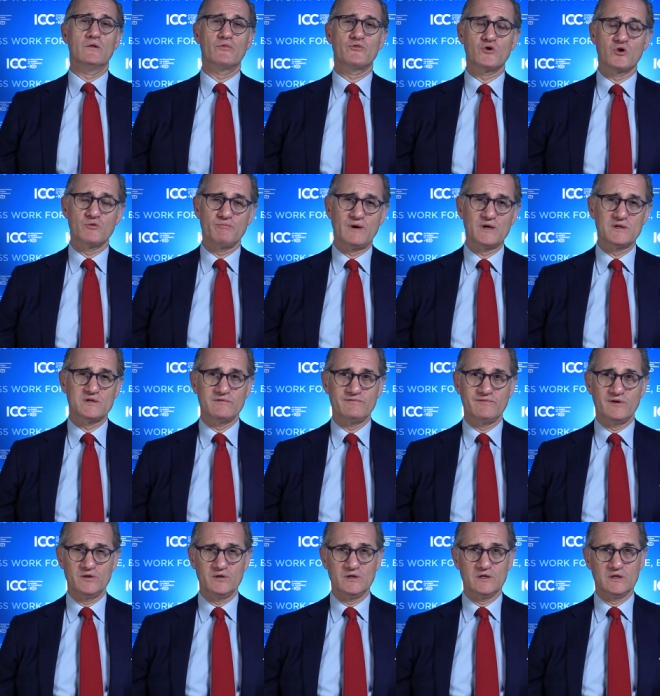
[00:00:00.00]
third-party
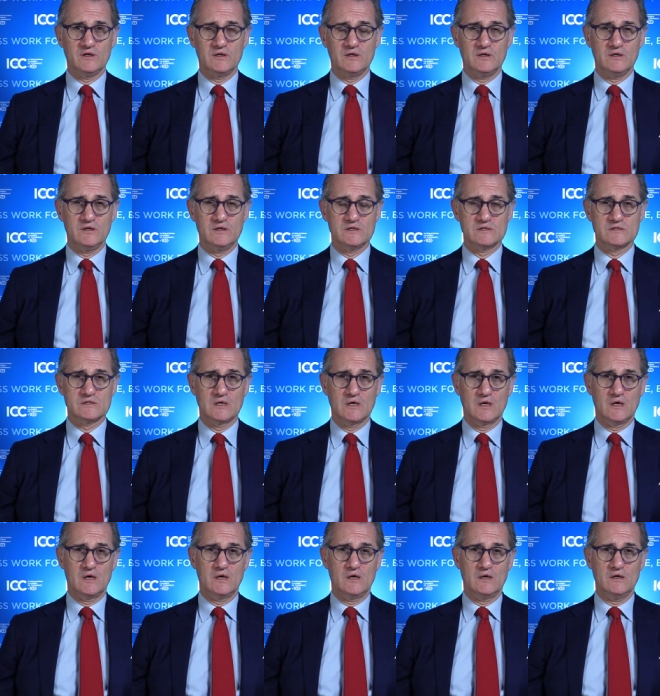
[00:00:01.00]
funding is
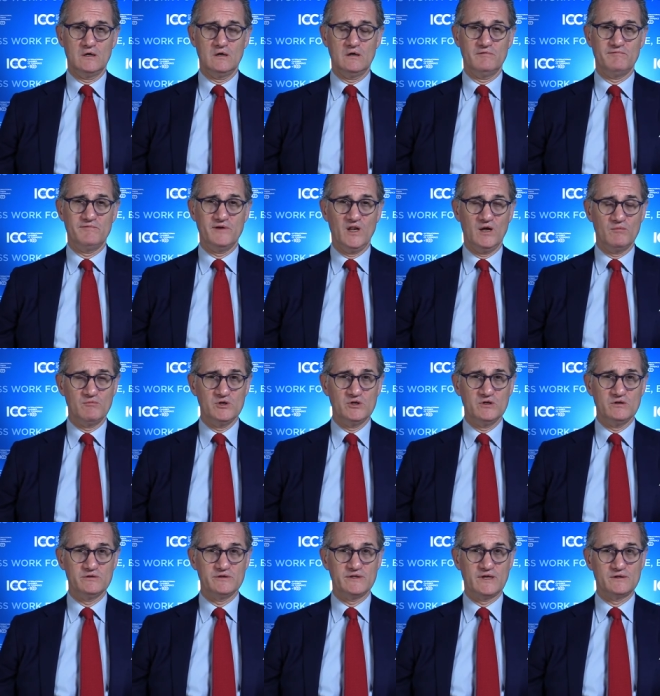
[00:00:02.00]
a
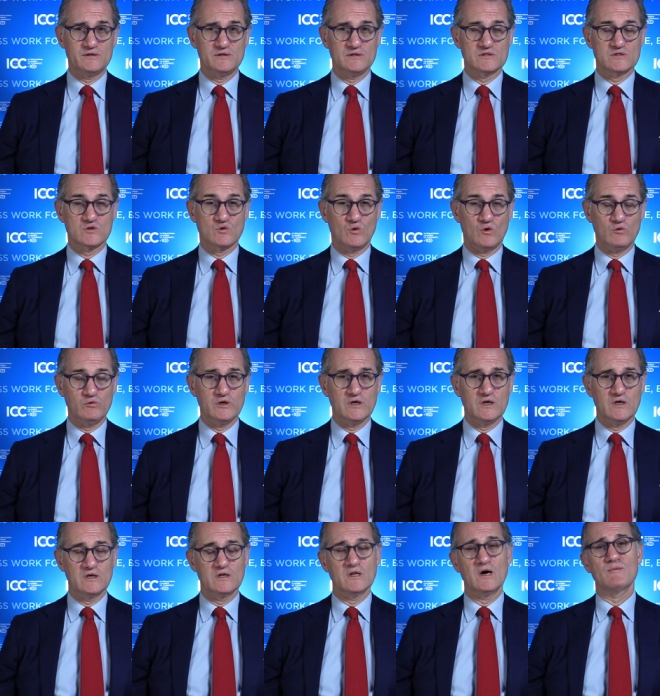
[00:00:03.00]
phenomenon that is
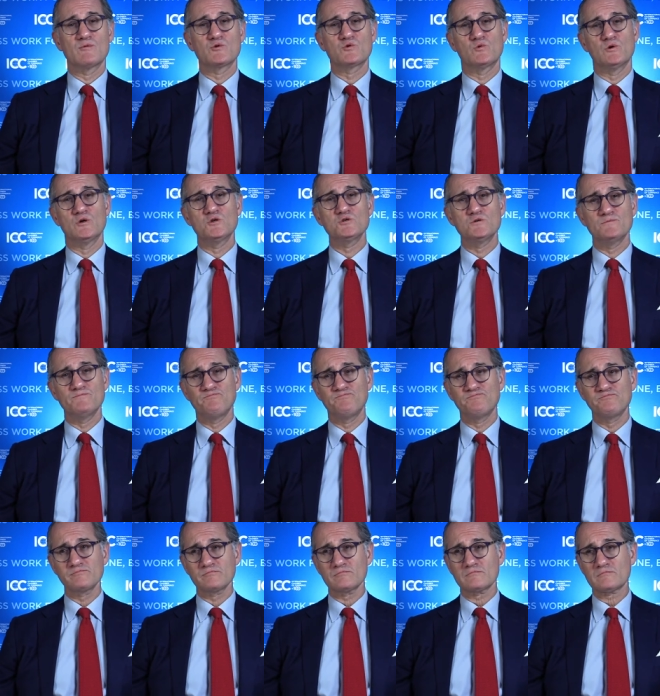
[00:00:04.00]
growing in arbitration.
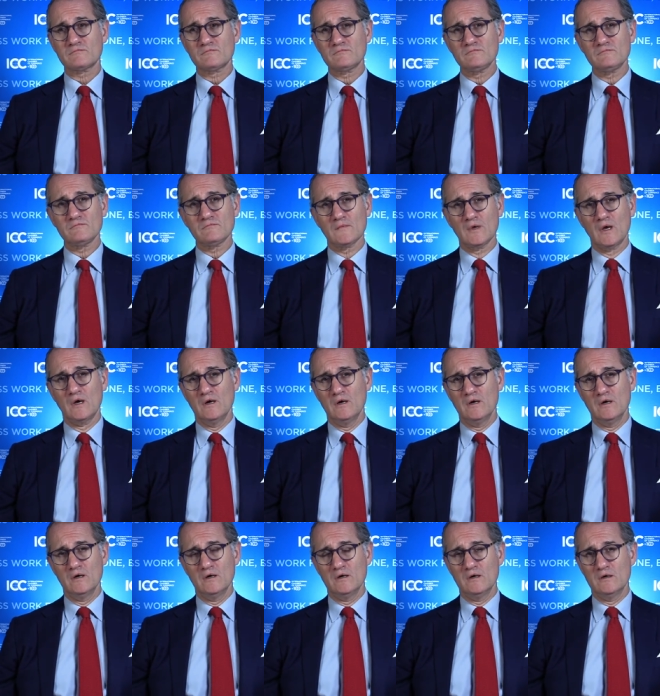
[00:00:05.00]

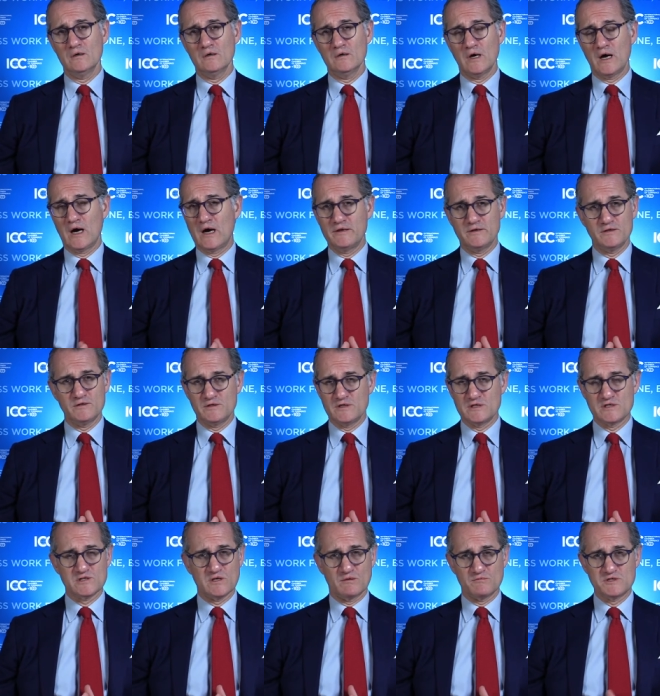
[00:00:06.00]
Uh, and it
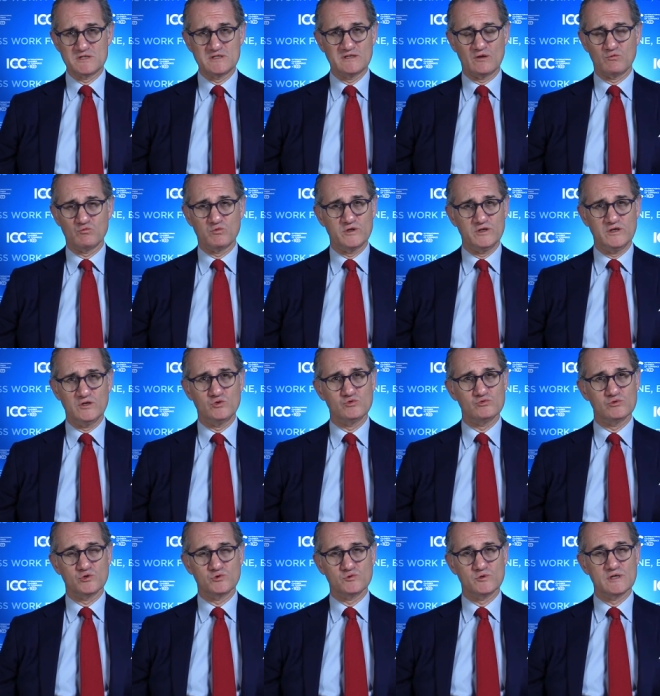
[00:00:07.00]
is something that we need
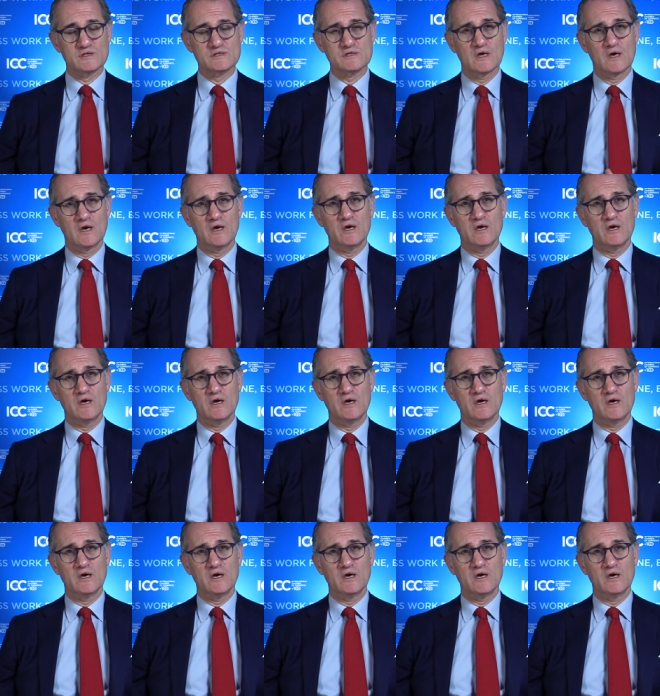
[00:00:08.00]
to address